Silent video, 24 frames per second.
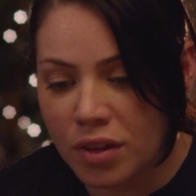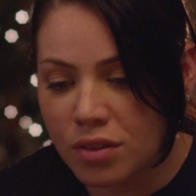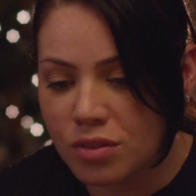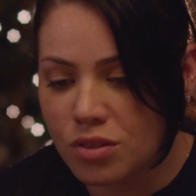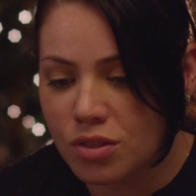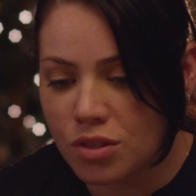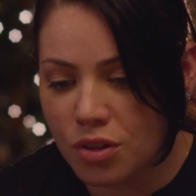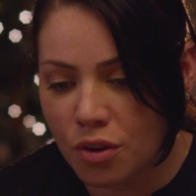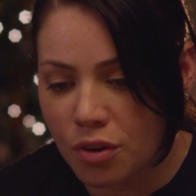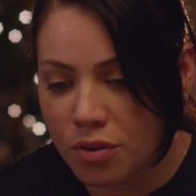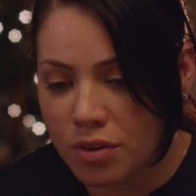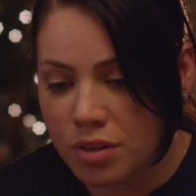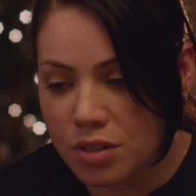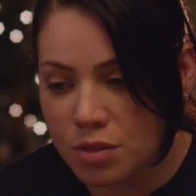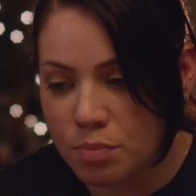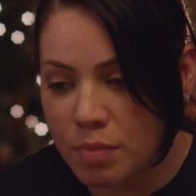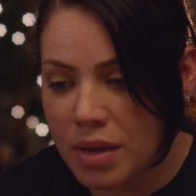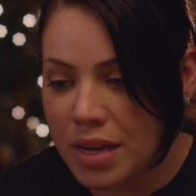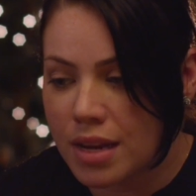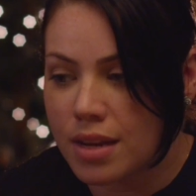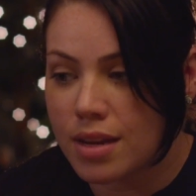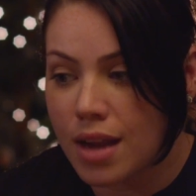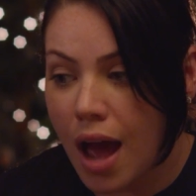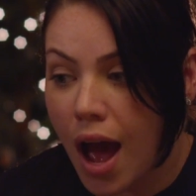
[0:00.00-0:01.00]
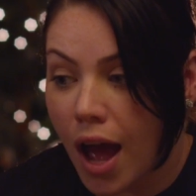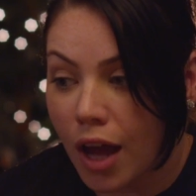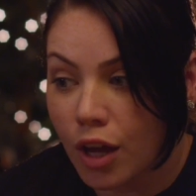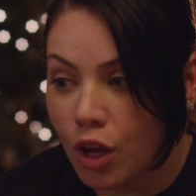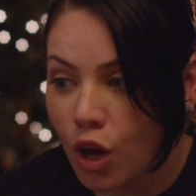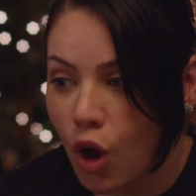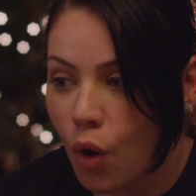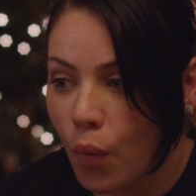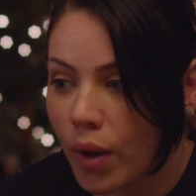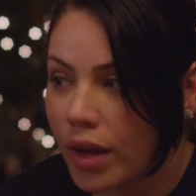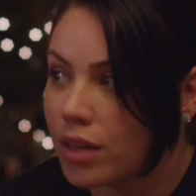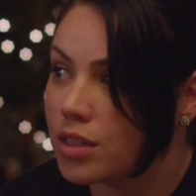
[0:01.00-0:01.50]
concern is me
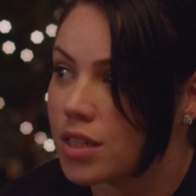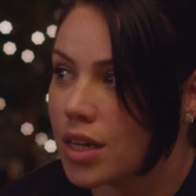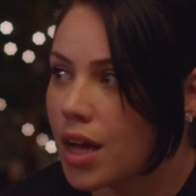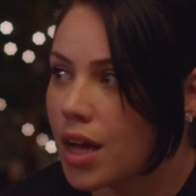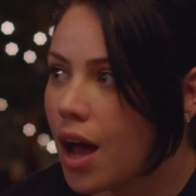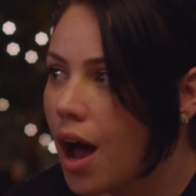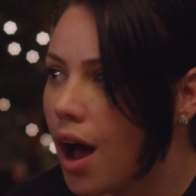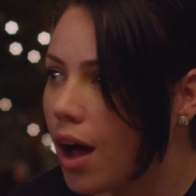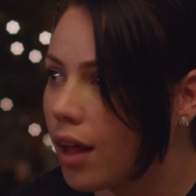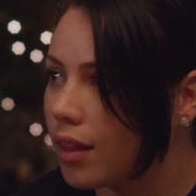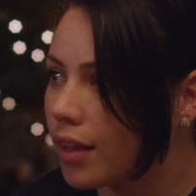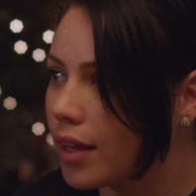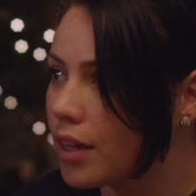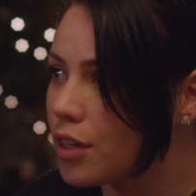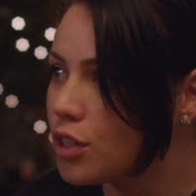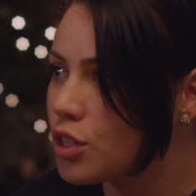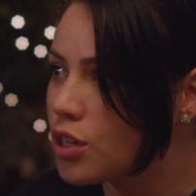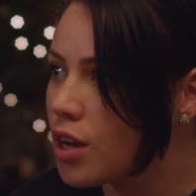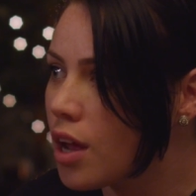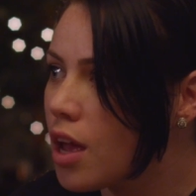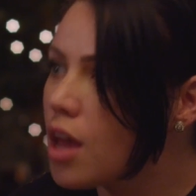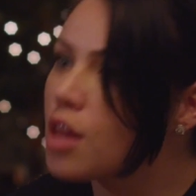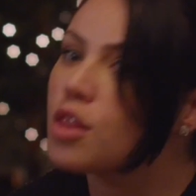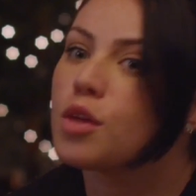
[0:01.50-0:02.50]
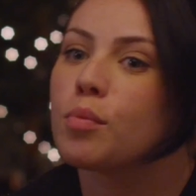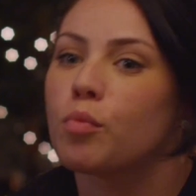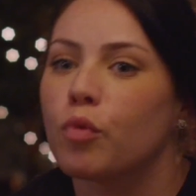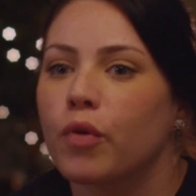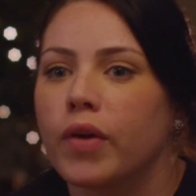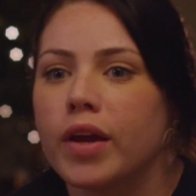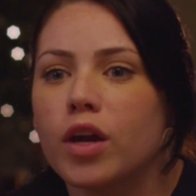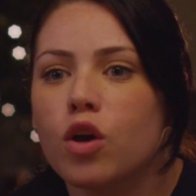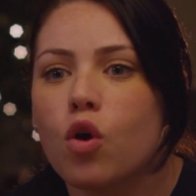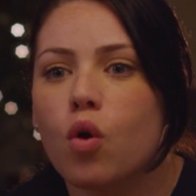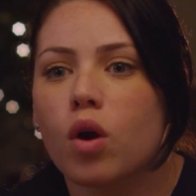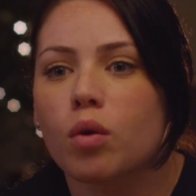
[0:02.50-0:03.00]
not going to college, the
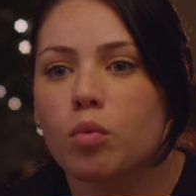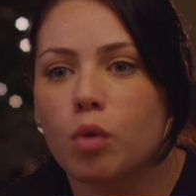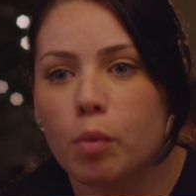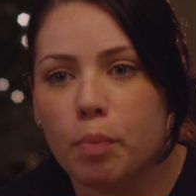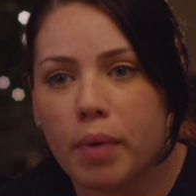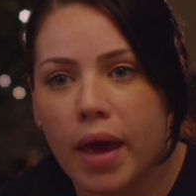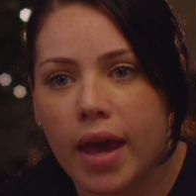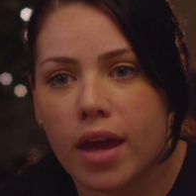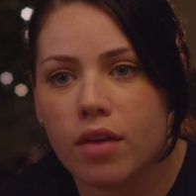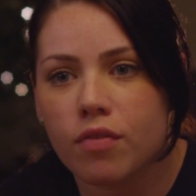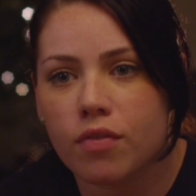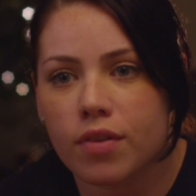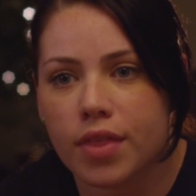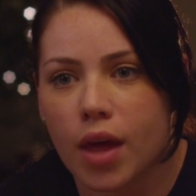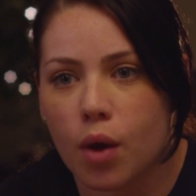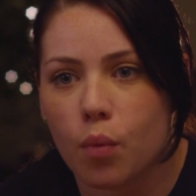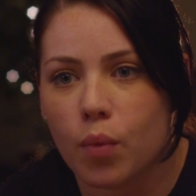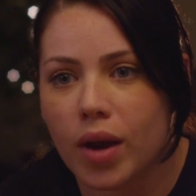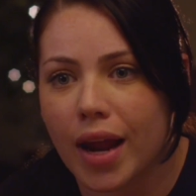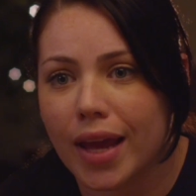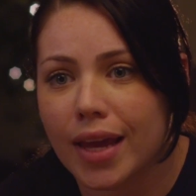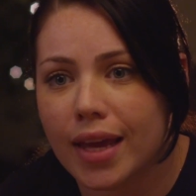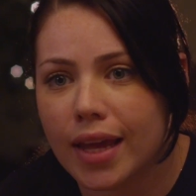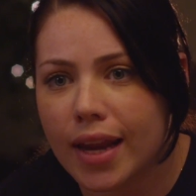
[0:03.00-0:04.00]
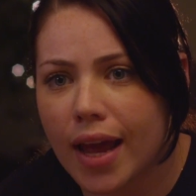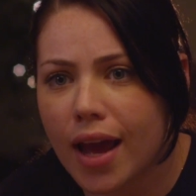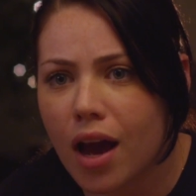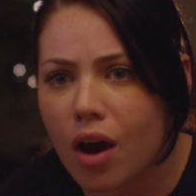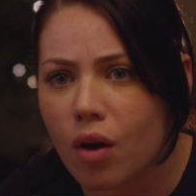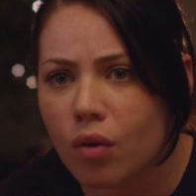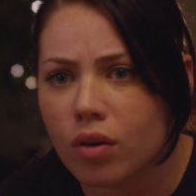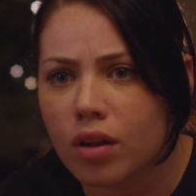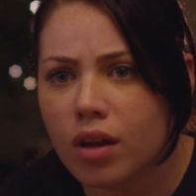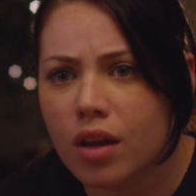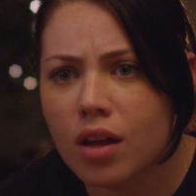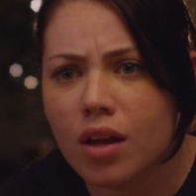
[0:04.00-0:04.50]
Marine Corps will pay for that when I get
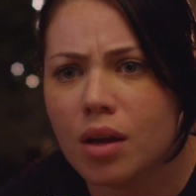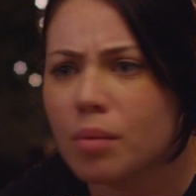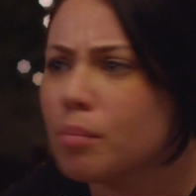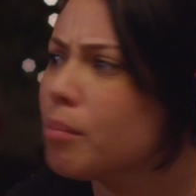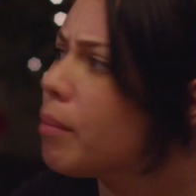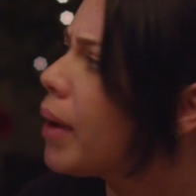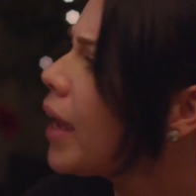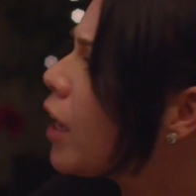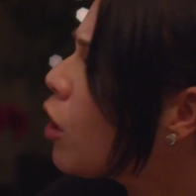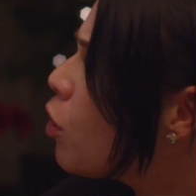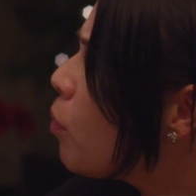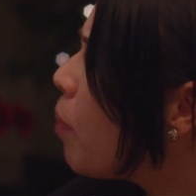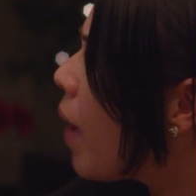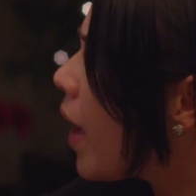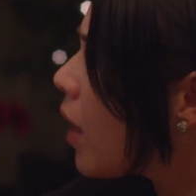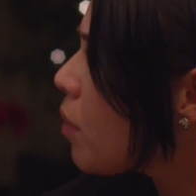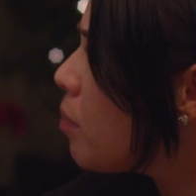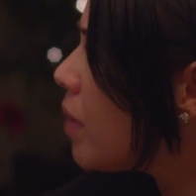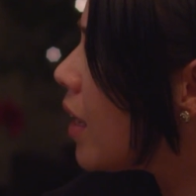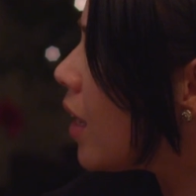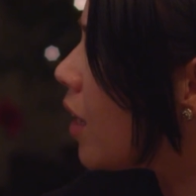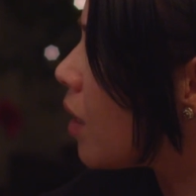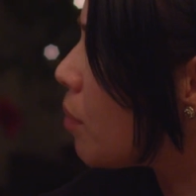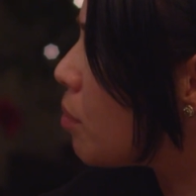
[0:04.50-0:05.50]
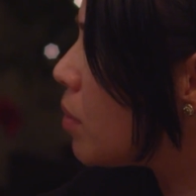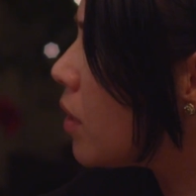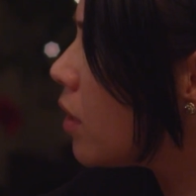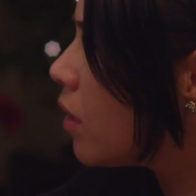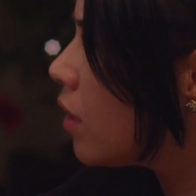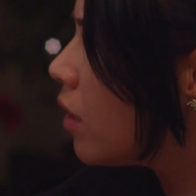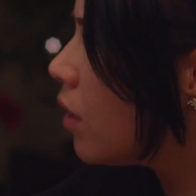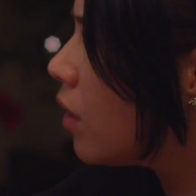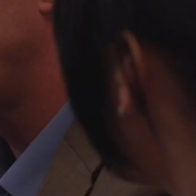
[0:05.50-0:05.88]
out. Michael, back me up.